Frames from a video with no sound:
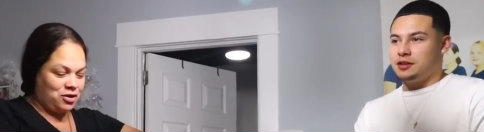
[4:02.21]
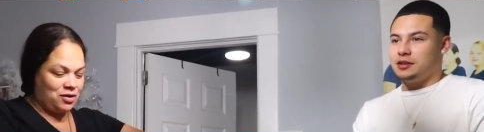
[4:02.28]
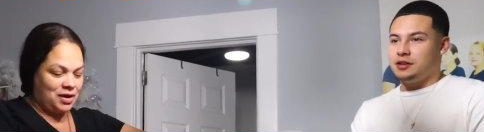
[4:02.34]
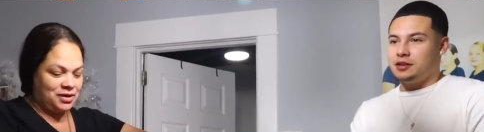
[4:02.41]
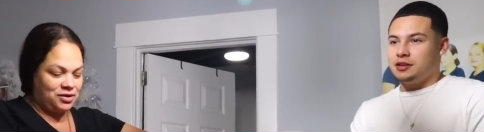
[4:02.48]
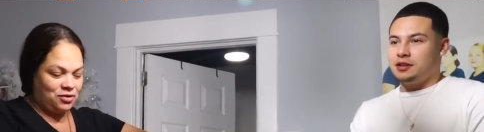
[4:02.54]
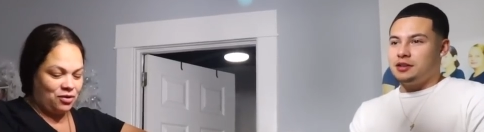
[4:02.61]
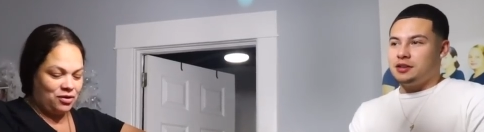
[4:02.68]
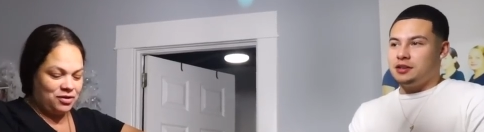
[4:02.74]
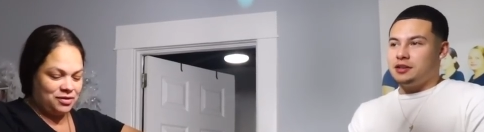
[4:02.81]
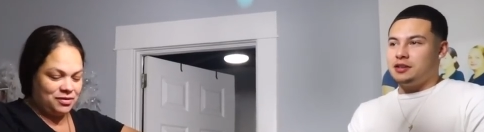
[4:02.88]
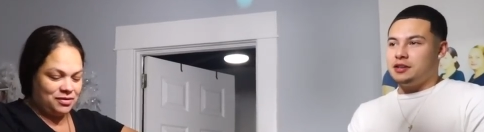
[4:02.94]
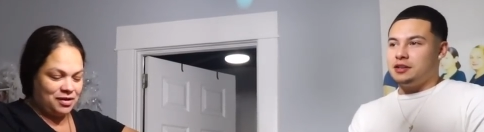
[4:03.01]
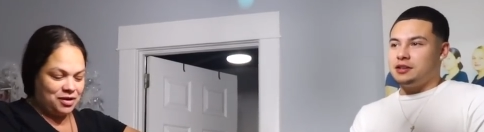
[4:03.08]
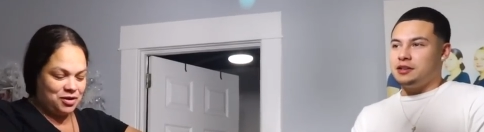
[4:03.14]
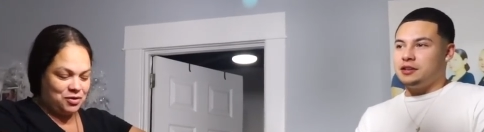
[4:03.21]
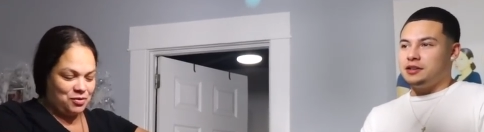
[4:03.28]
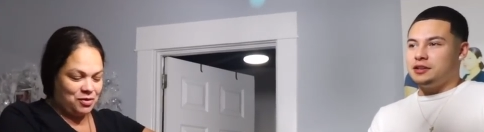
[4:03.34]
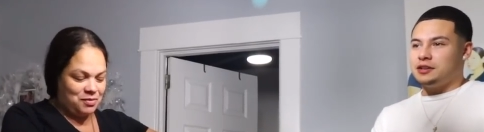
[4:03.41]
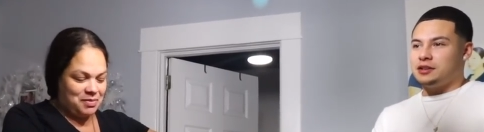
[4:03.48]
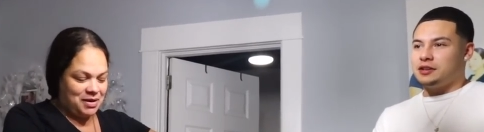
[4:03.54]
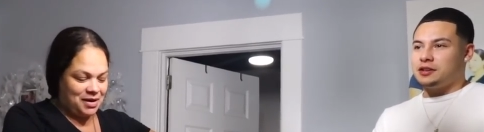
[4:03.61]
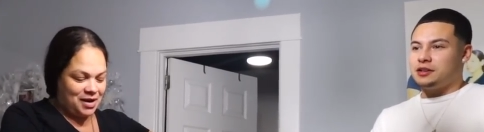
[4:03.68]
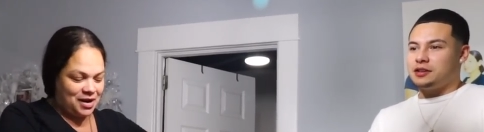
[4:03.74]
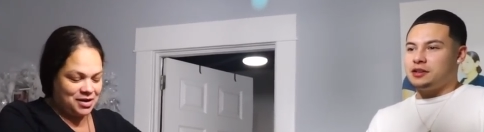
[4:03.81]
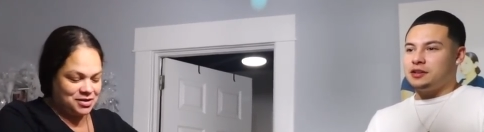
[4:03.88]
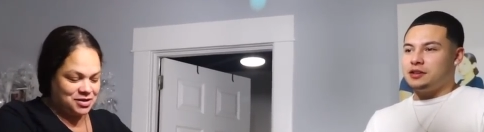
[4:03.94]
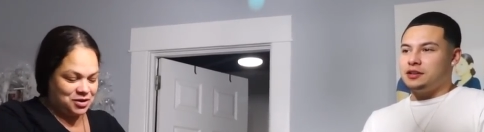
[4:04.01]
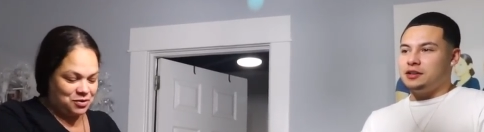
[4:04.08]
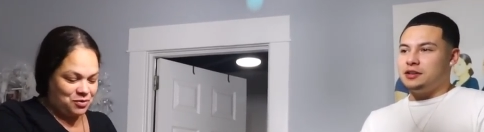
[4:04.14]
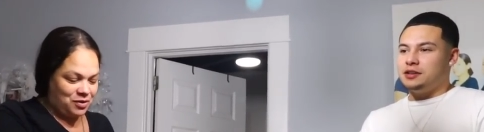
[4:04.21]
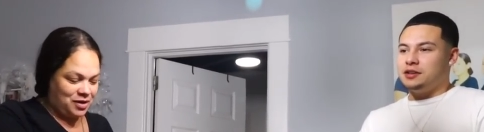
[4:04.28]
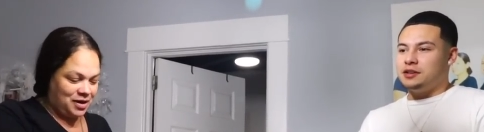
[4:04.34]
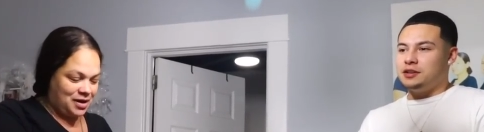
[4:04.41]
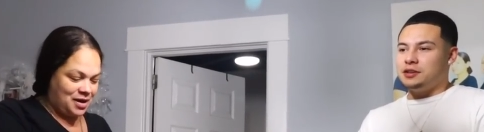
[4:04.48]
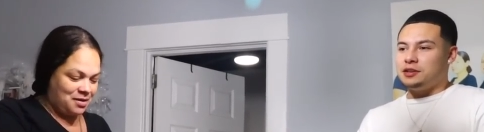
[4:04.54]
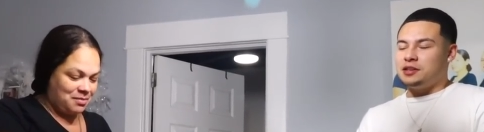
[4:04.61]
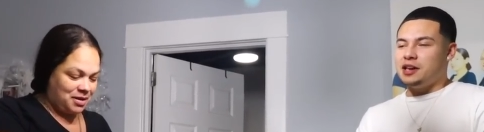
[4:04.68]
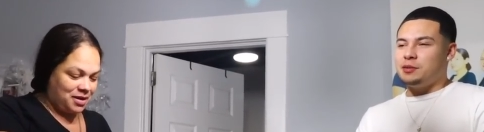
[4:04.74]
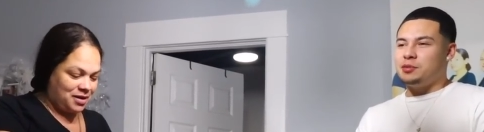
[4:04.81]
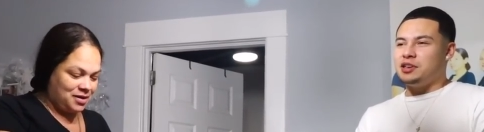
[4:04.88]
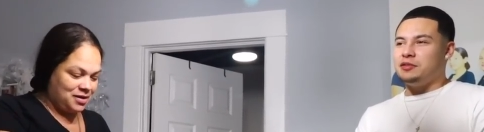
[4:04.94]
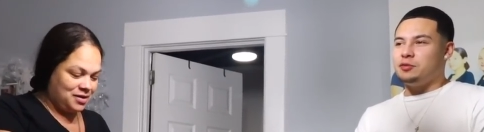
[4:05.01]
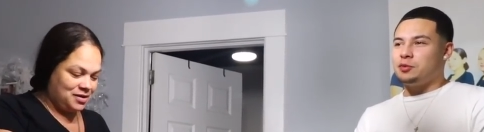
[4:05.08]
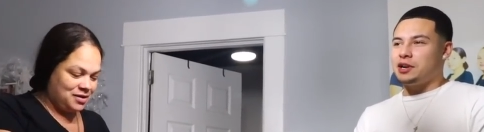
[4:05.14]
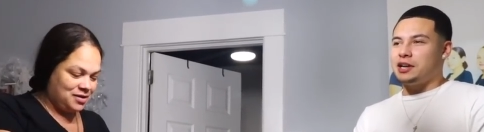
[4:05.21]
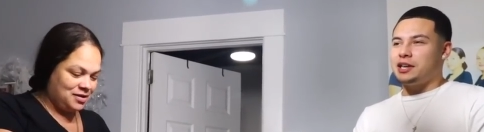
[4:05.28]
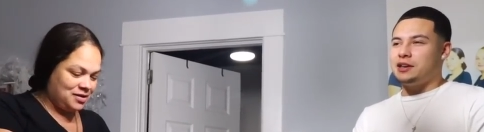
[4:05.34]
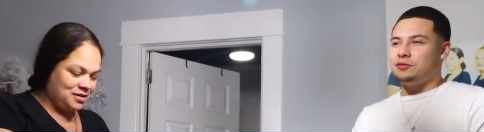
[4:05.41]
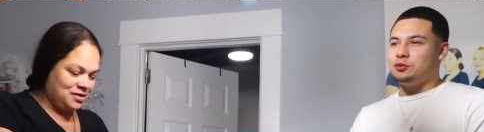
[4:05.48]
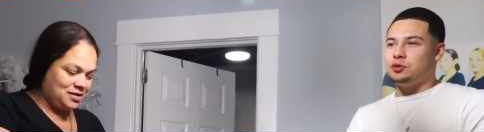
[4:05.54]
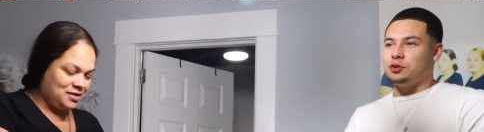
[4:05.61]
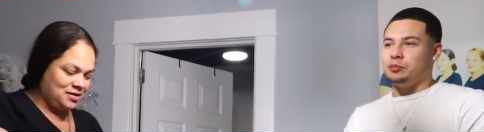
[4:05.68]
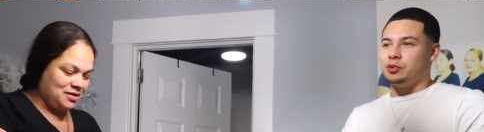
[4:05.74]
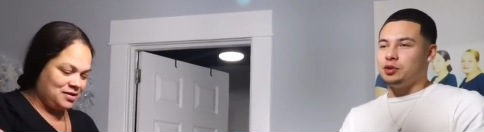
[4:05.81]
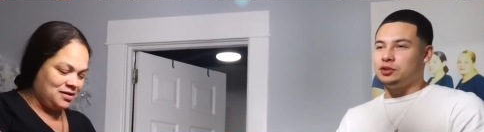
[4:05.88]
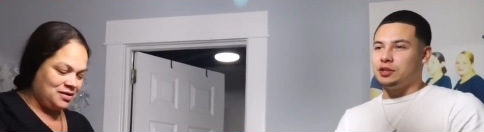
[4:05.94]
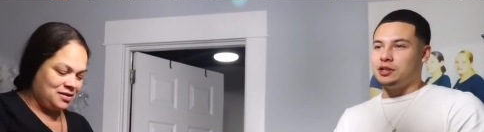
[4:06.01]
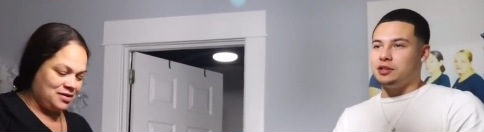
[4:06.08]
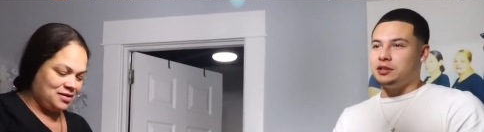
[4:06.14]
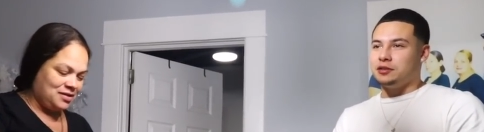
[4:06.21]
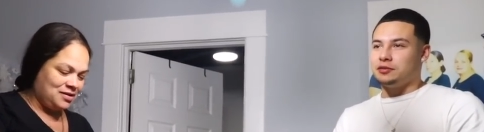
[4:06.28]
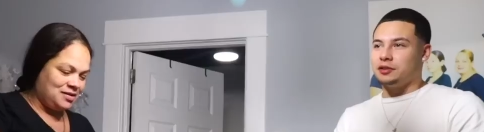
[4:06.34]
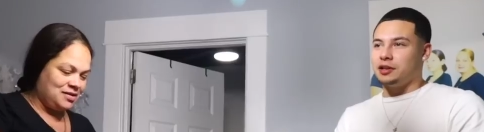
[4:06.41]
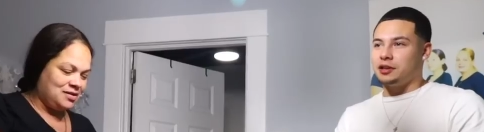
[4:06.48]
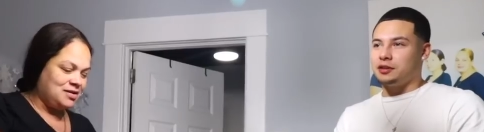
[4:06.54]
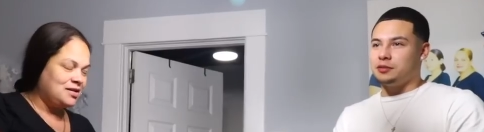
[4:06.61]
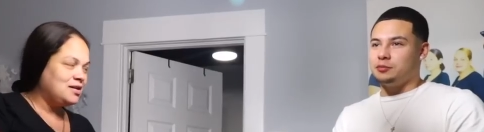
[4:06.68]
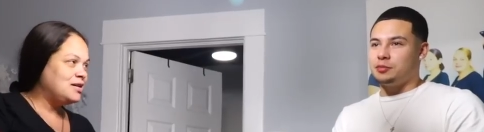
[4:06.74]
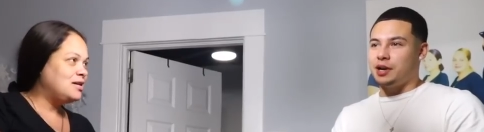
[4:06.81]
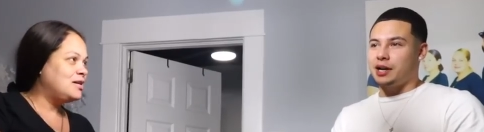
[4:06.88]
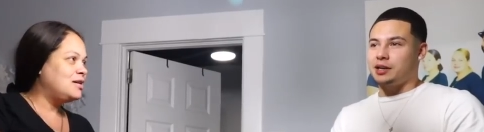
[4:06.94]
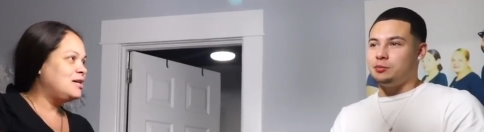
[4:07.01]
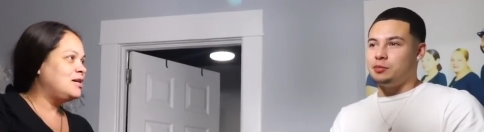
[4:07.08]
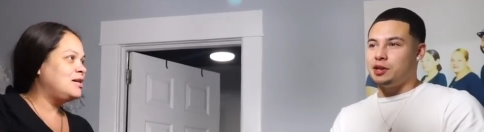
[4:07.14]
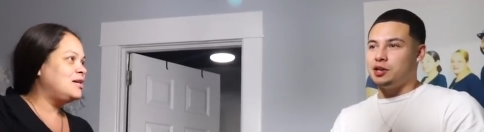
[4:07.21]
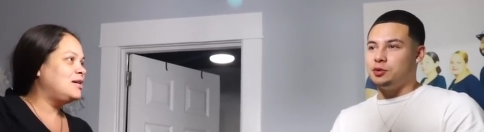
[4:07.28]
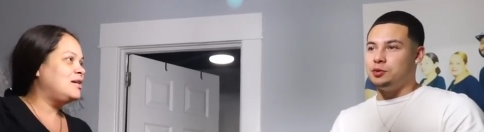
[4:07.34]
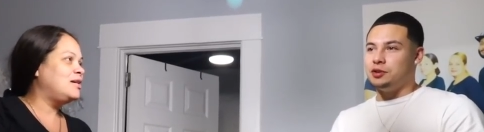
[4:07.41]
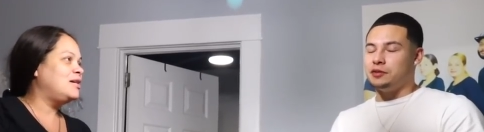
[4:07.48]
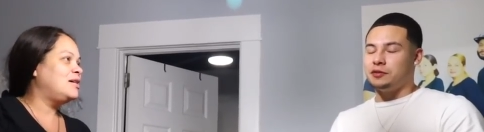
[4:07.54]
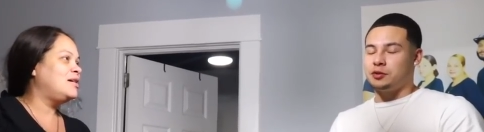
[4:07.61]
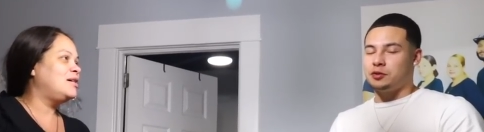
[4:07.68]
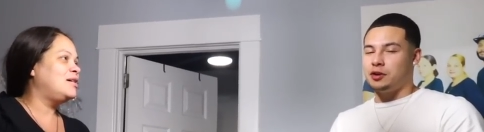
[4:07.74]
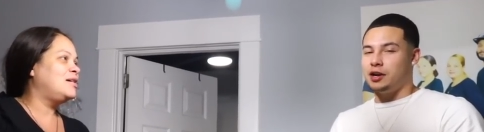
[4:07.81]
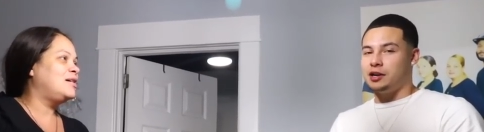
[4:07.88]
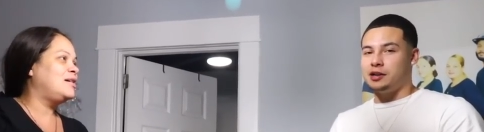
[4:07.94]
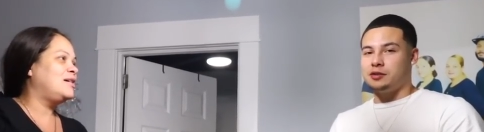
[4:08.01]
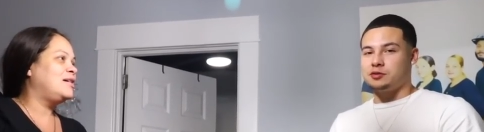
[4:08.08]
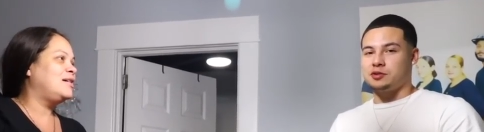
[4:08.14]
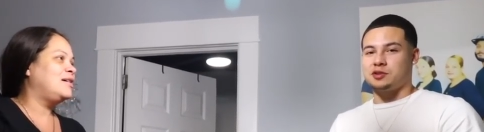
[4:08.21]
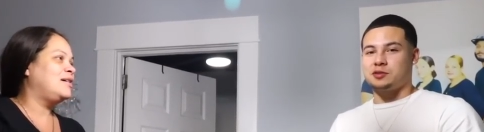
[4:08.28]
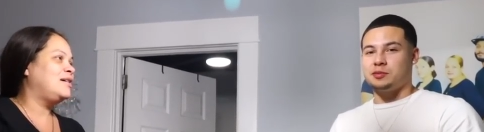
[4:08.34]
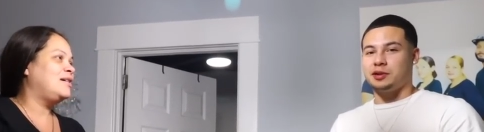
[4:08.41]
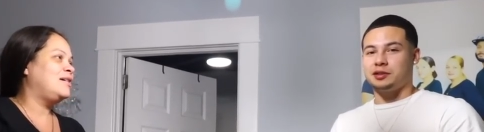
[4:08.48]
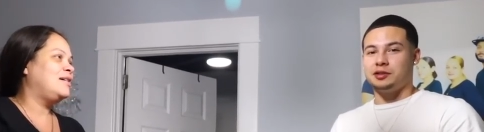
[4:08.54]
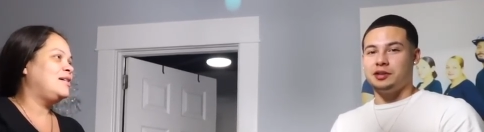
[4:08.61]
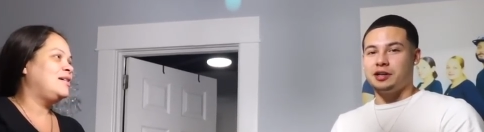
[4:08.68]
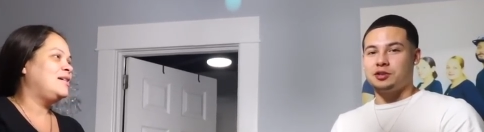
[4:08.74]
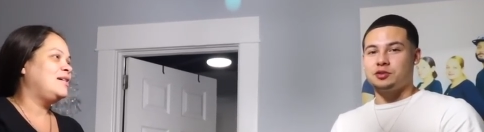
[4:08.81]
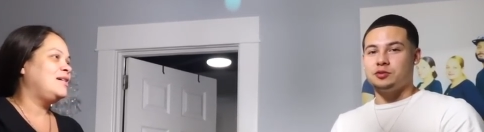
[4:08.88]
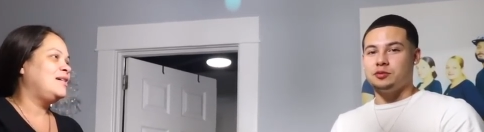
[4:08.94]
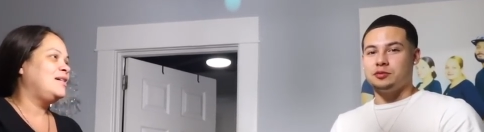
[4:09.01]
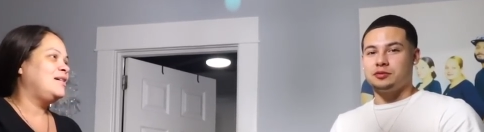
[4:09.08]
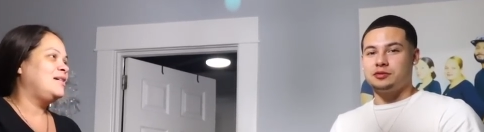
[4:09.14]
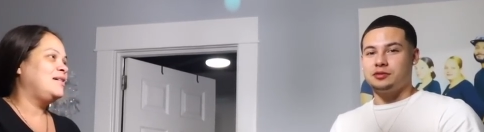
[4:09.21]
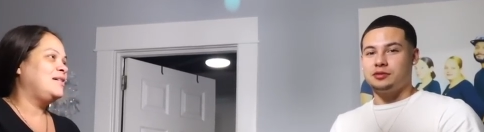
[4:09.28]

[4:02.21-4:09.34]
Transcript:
Speaker 1: you. I thought that you were being honest and you weren't coming.
Speaker 2: Yeah, but even when I gave you your birthday gift, like, back in May, you didn't even cry, and I was expecting that, too.